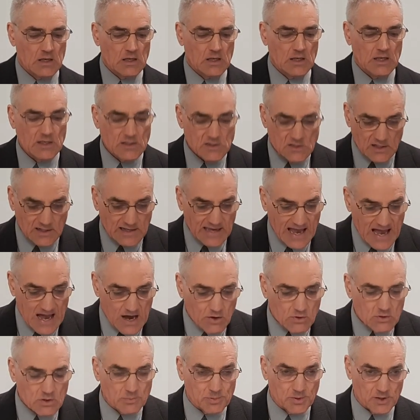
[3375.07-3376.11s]
He's
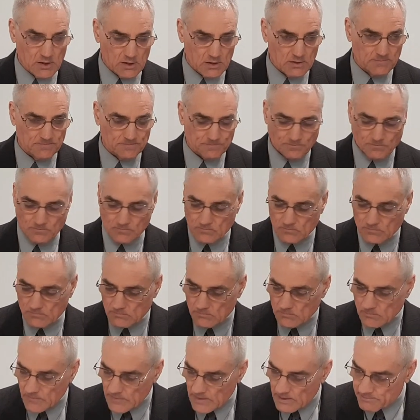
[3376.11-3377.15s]
accountable.
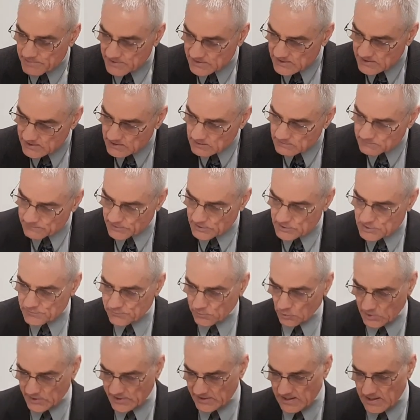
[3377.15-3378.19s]
But then in verse
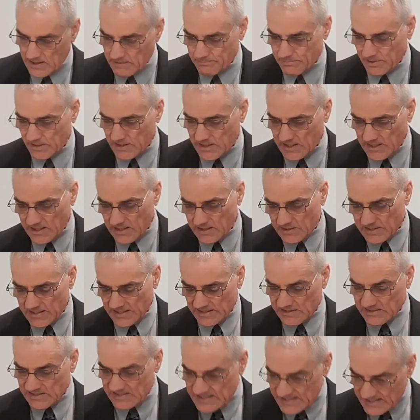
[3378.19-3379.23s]
48, but he
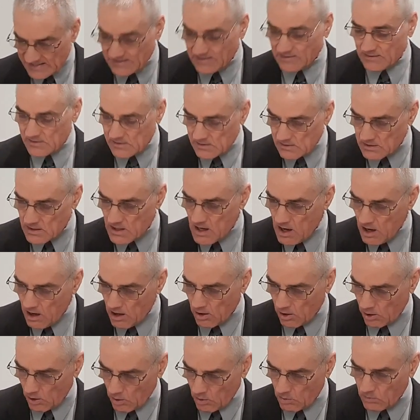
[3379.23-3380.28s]
that didn't
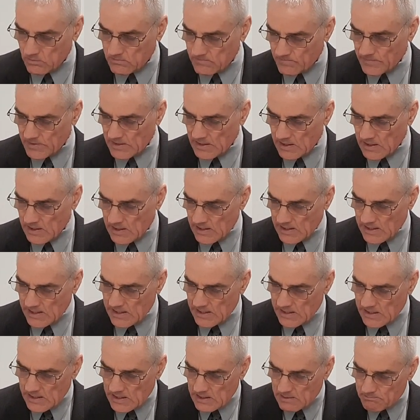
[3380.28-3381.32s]
know,
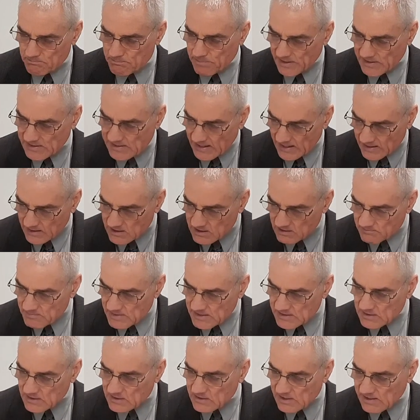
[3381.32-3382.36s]
but yet
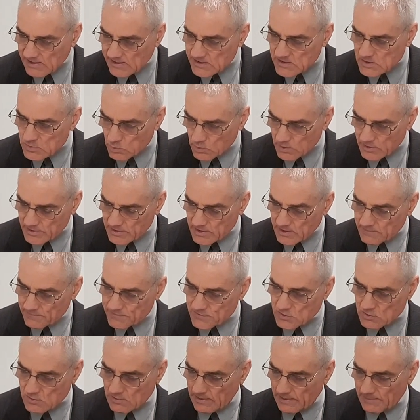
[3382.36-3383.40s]
committed things worthy of
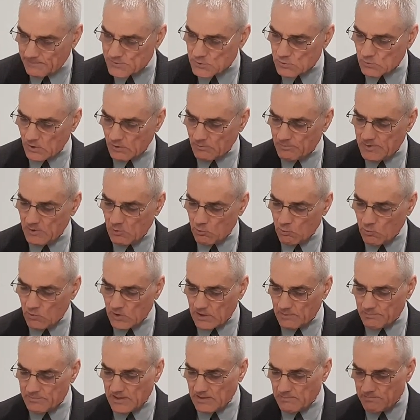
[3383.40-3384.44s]
stripes will be,
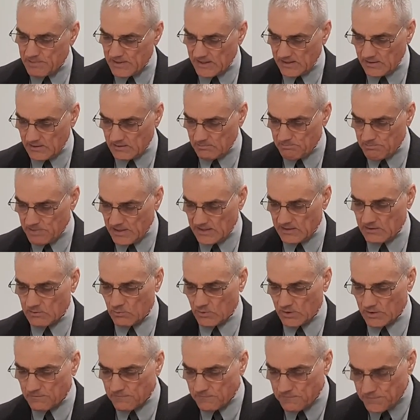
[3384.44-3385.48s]
will be beaten
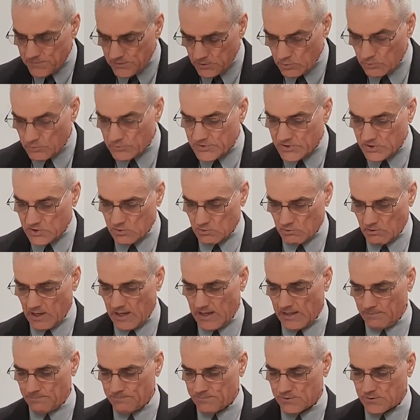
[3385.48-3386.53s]
with few
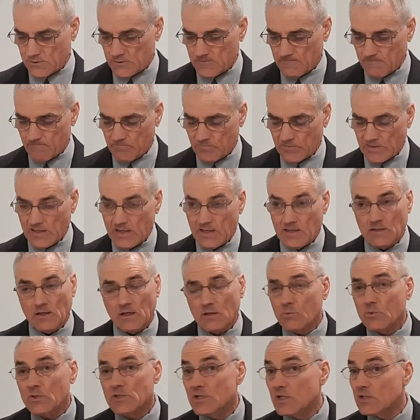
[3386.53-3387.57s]
stripes. In
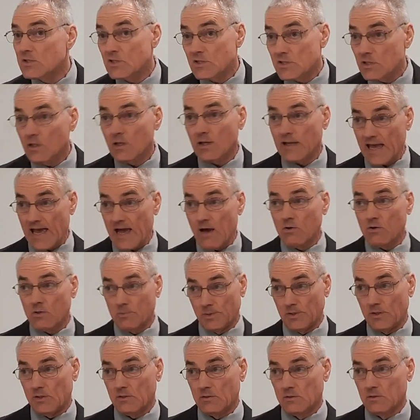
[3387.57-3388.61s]
other words, he's still
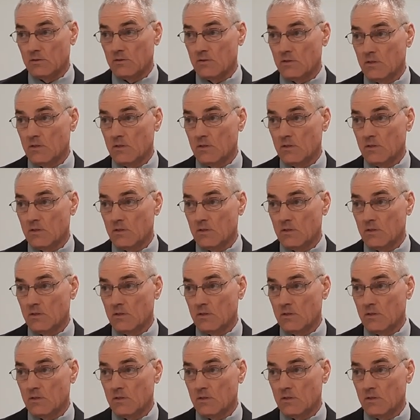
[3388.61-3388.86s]
accountable.